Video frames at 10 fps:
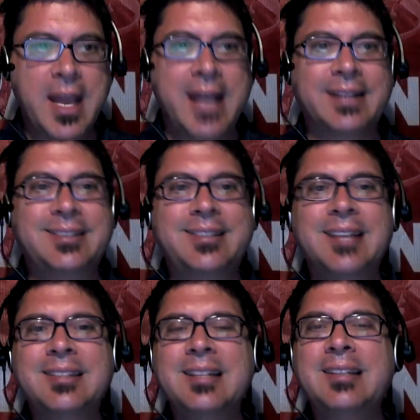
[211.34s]

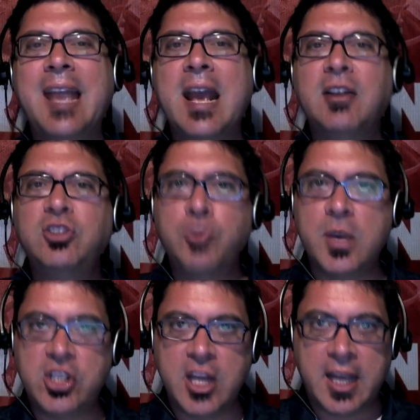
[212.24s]
Incessant tail
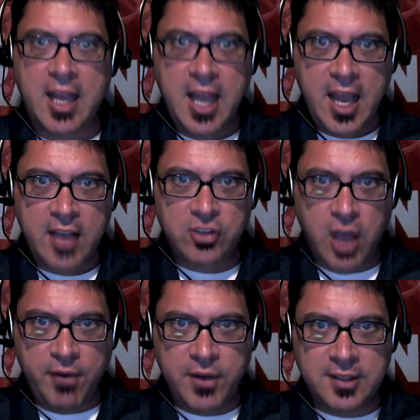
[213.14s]
swishing is
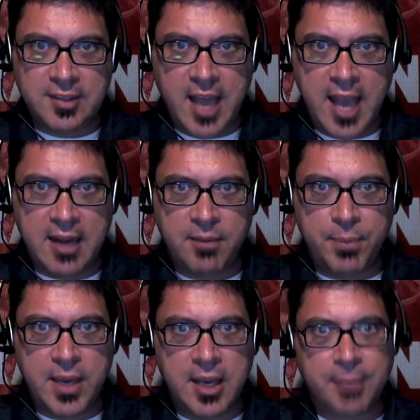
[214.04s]
often a sign of
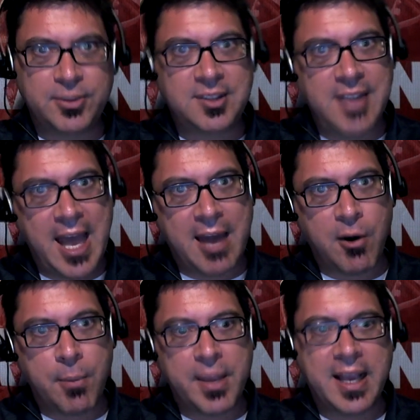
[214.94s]
being upset
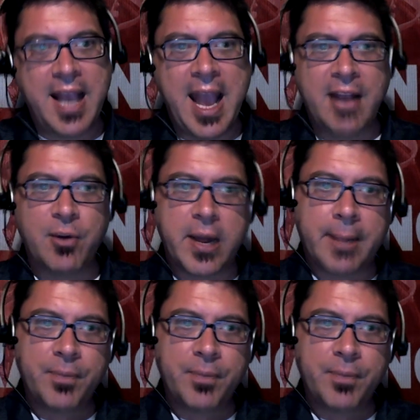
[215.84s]
or being angry.